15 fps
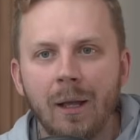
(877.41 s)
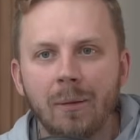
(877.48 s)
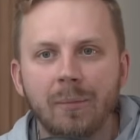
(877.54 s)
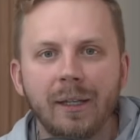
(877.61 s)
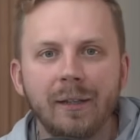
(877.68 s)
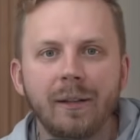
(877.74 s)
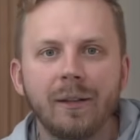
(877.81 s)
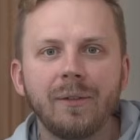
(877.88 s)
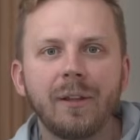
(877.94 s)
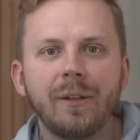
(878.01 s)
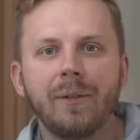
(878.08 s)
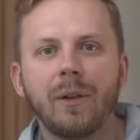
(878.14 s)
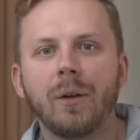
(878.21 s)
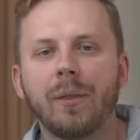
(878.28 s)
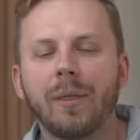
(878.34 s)
Please give this
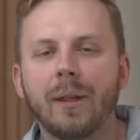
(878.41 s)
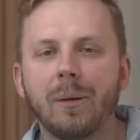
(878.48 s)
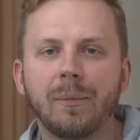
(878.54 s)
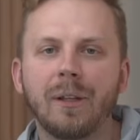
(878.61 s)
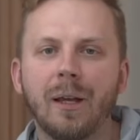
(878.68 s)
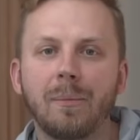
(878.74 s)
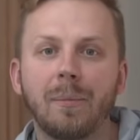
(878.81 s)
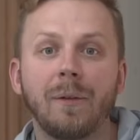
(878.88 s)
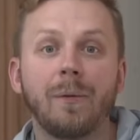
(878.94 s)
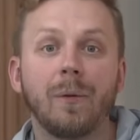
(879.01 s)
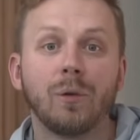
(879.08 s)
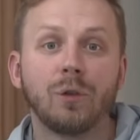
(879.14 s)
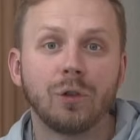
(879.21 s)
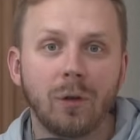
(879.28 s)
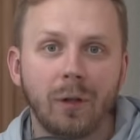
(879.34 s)
video a thumbs up if
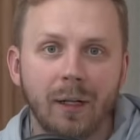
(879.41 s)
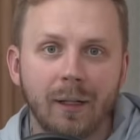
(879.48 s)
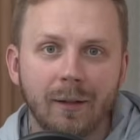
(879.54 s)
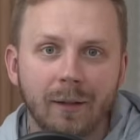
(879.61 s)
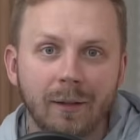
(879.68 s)
you enjoyed it.